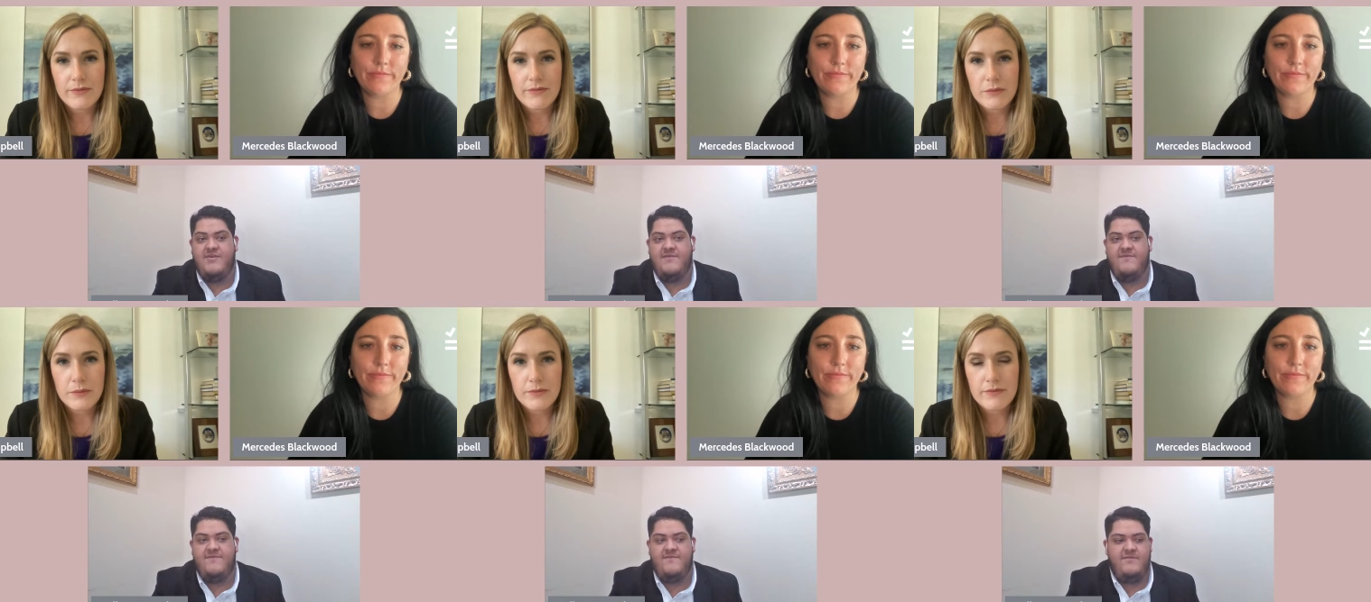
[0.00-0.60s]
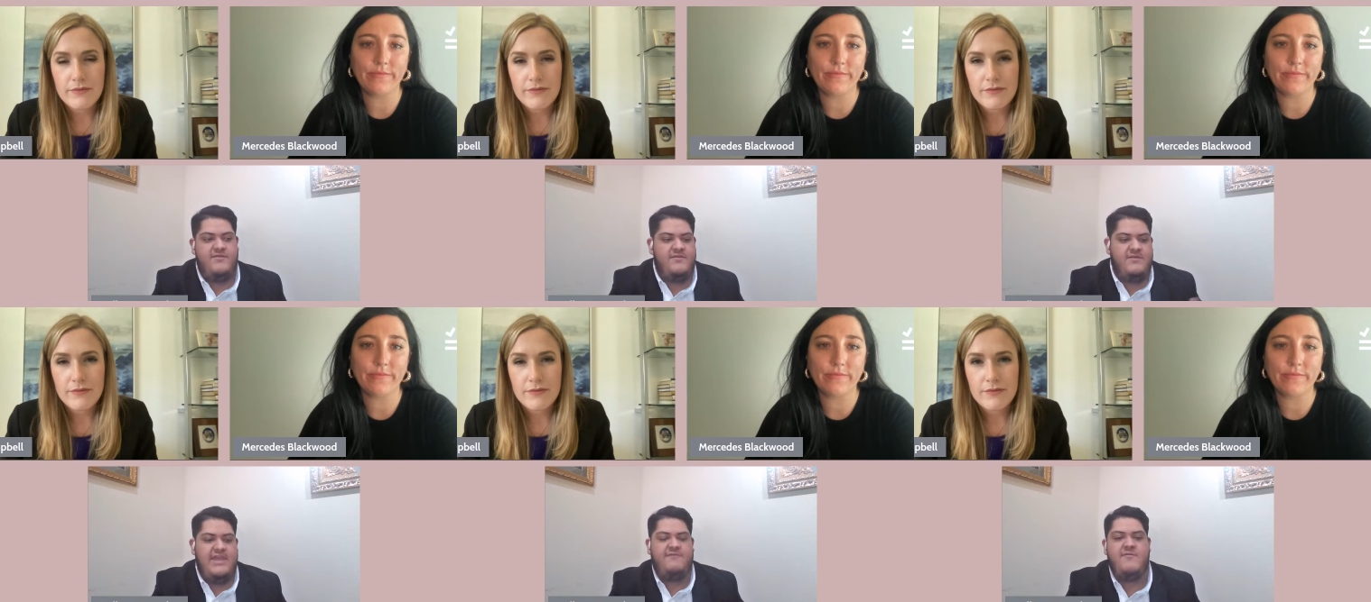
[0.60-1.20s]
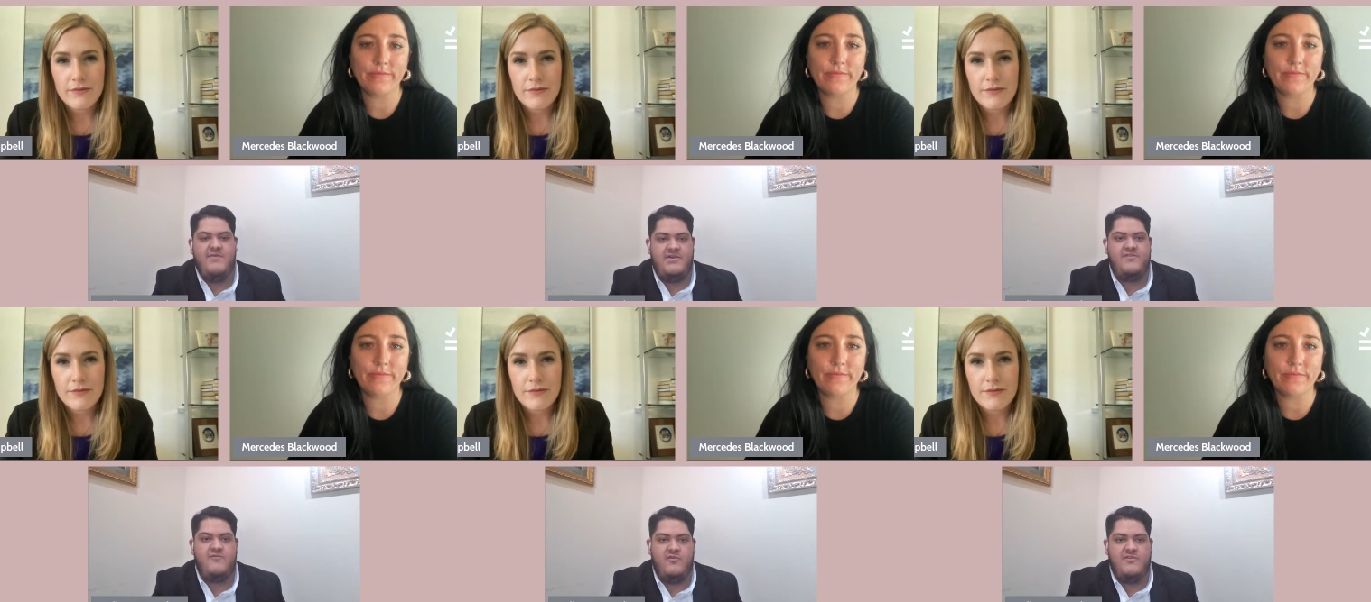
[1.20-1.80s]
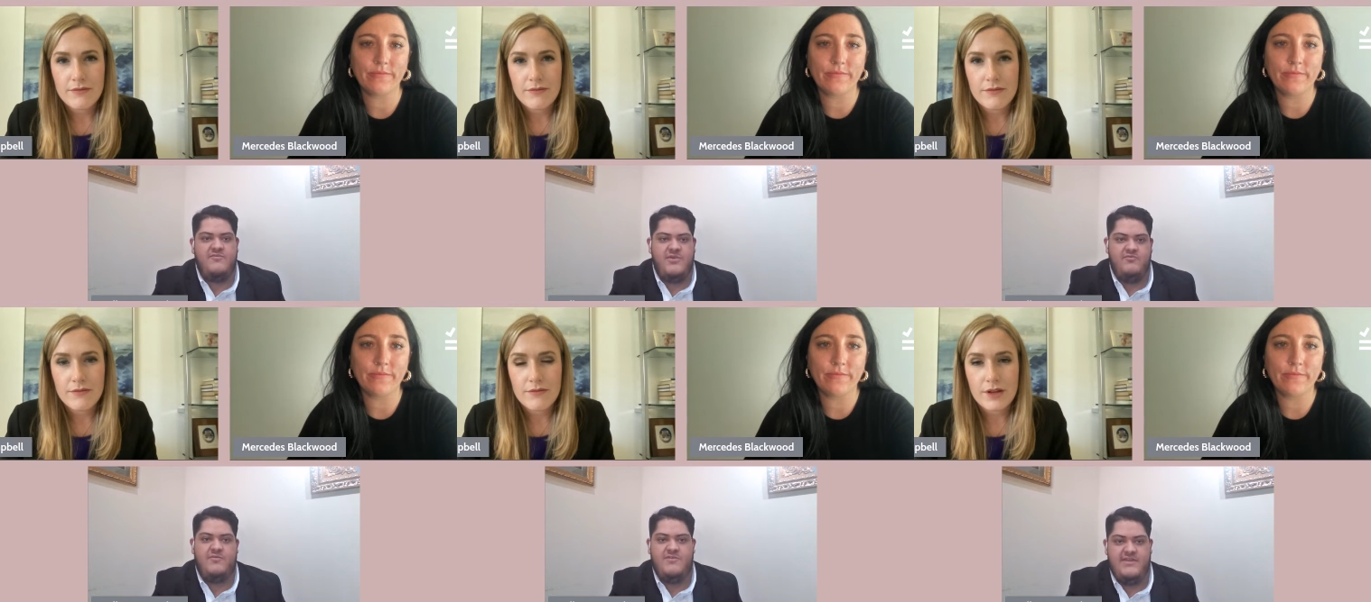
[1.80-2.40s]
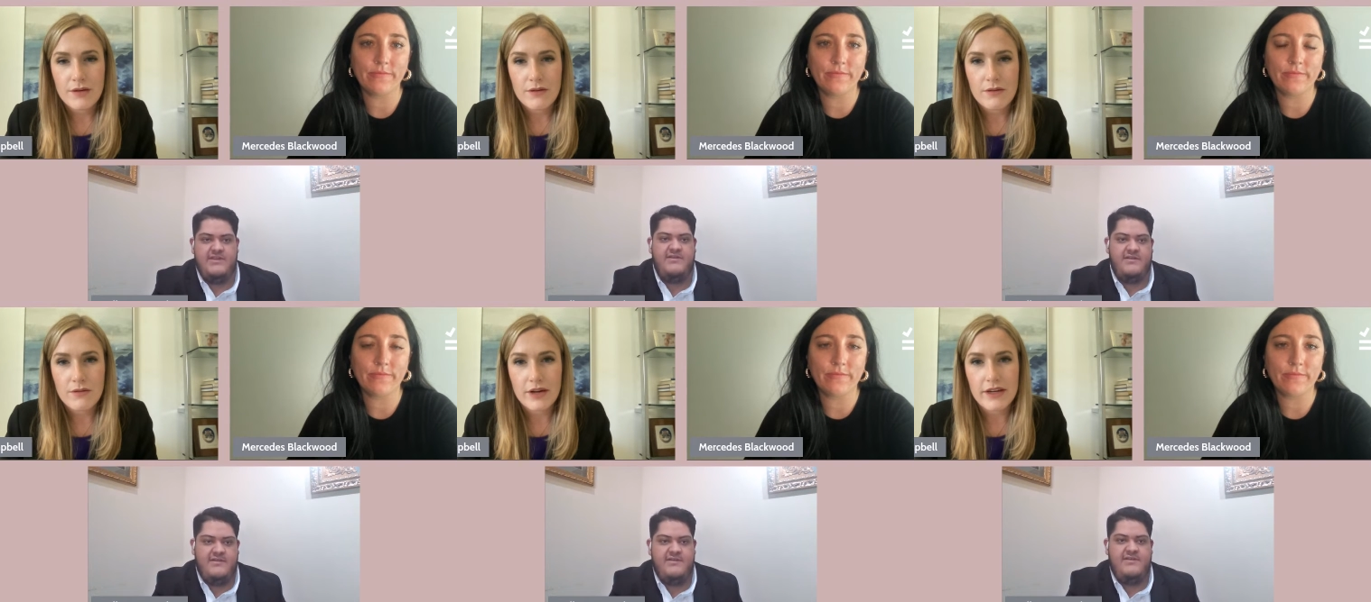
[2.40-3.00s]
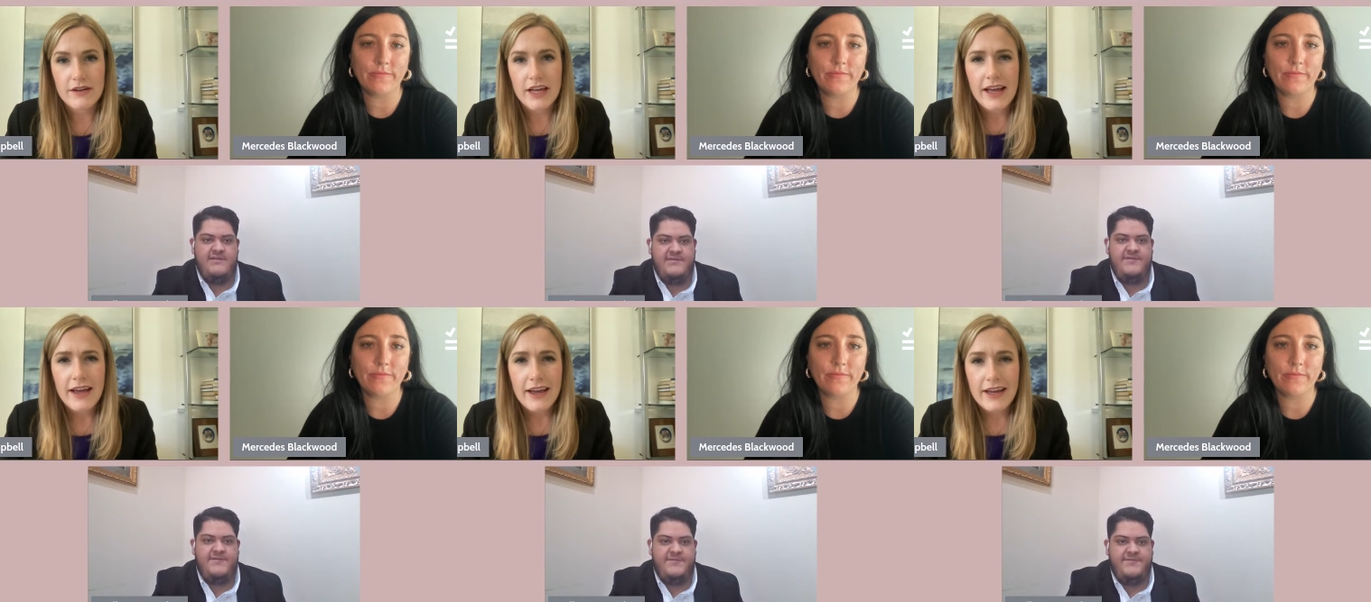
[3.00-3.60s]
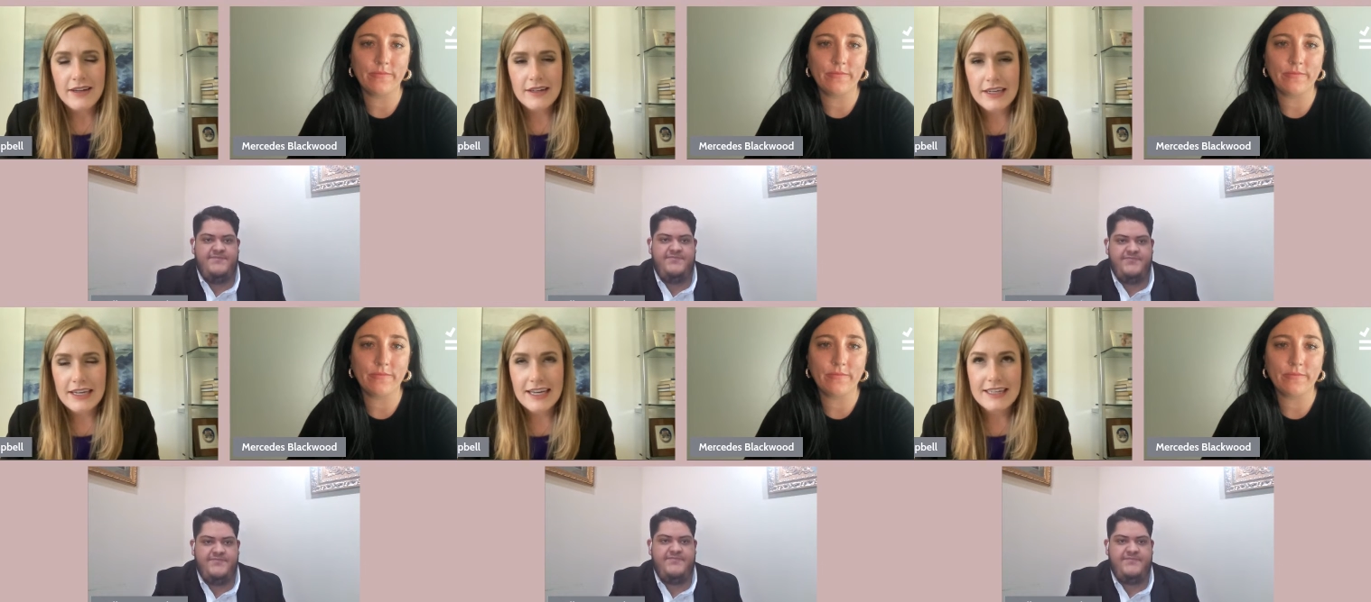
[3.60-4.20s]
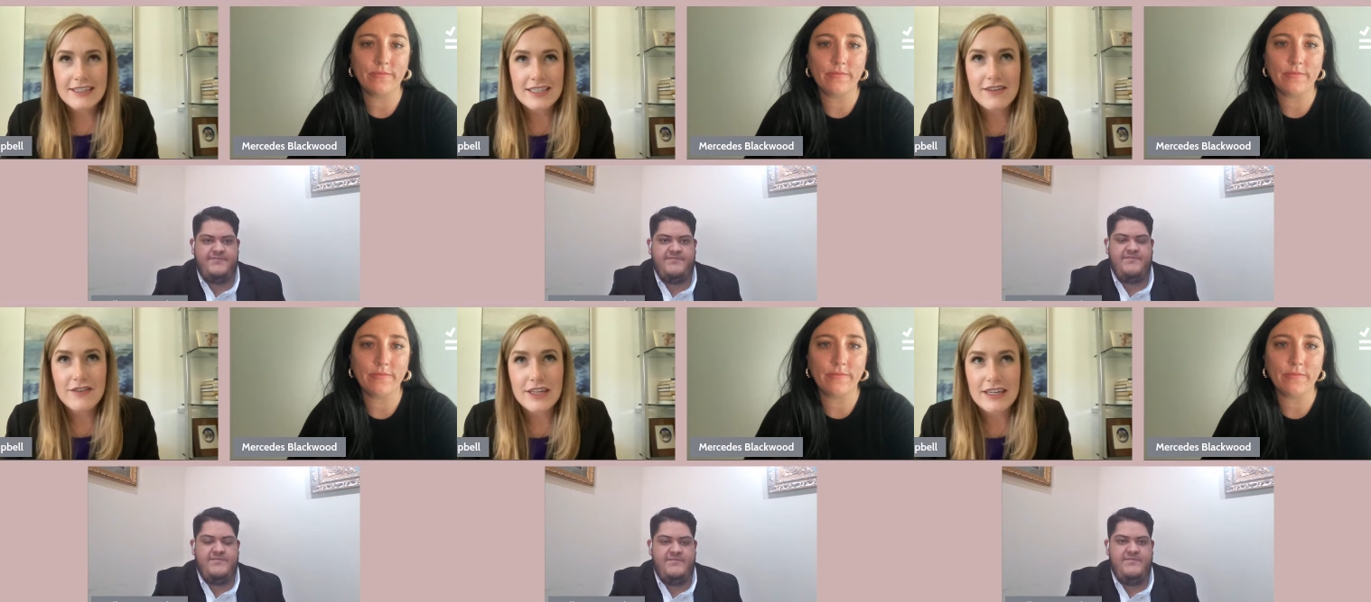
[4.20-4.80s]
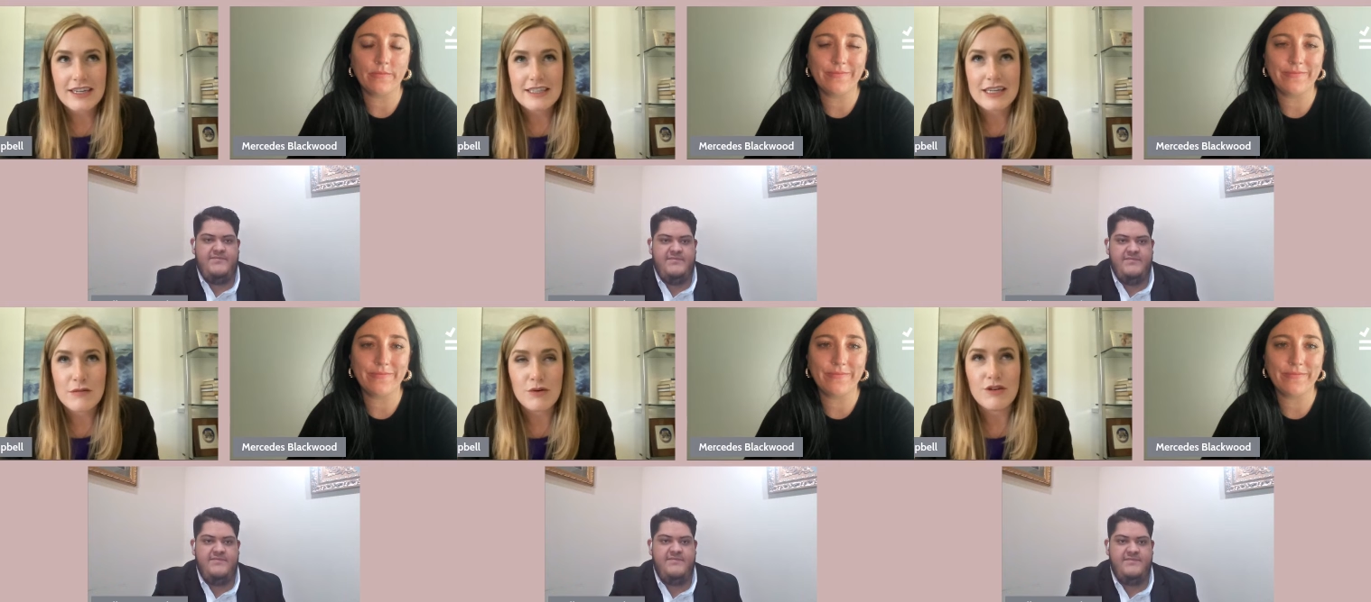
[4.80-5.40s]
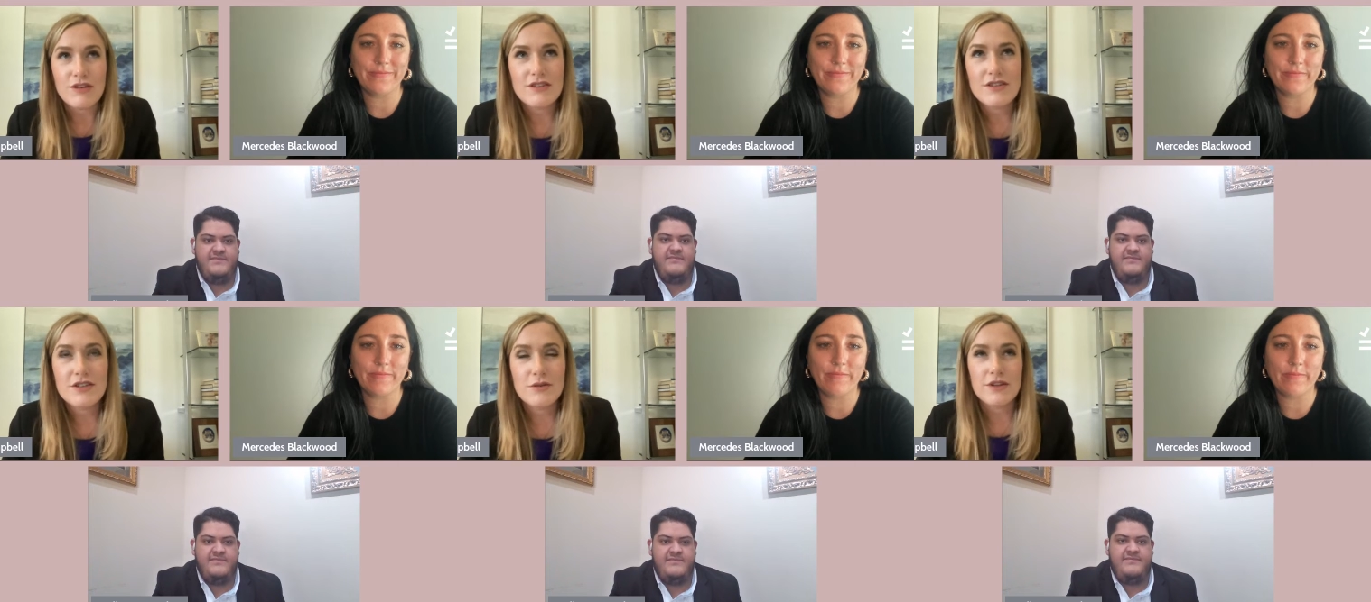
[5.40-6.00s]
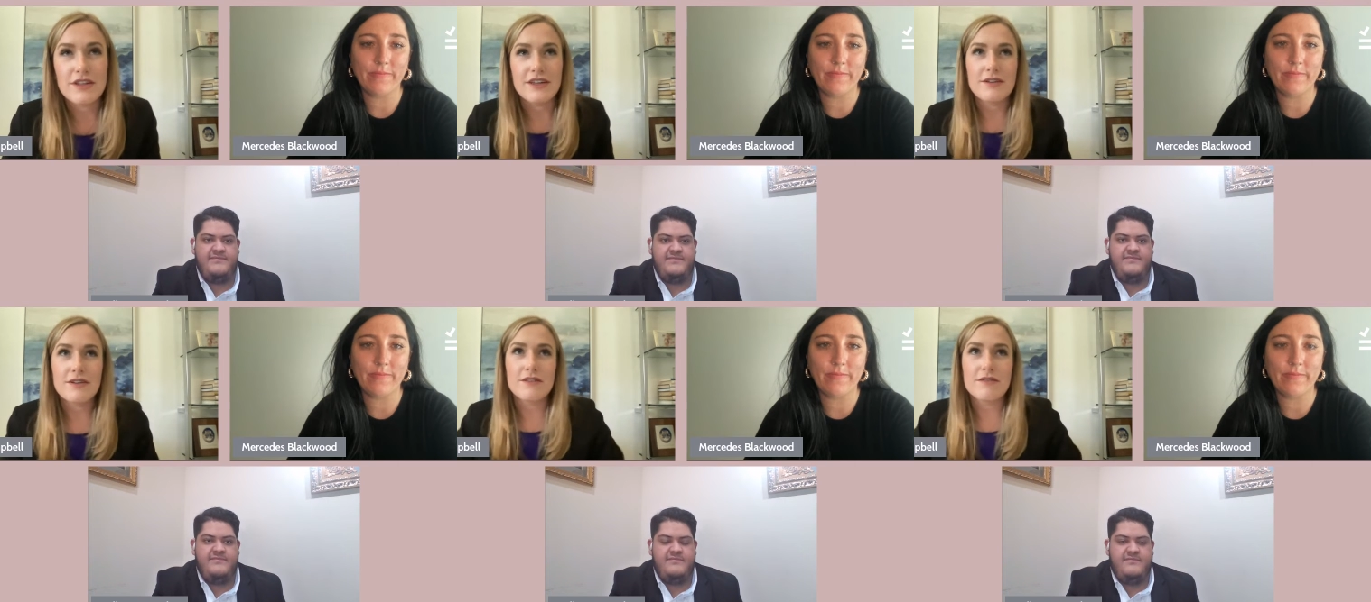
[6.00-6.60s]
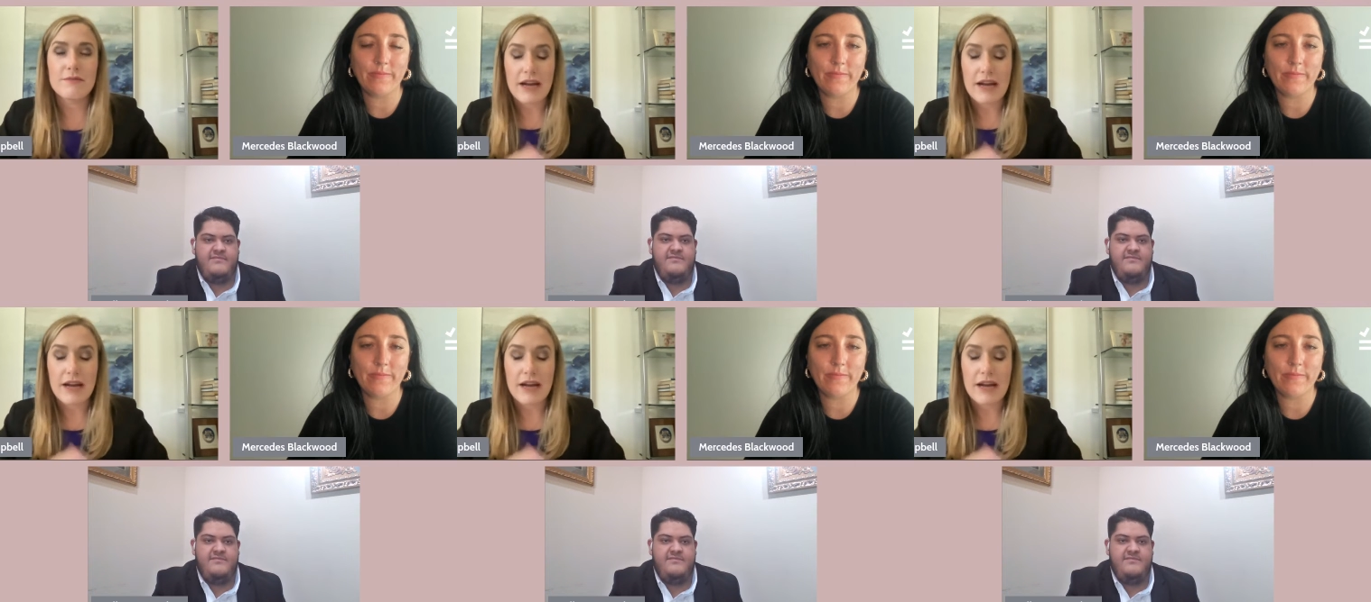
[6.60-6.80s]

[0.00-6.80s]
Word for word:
Speaker 1: of everybody's voice being represented. Right,
Speaker 2: and and to give an example to with the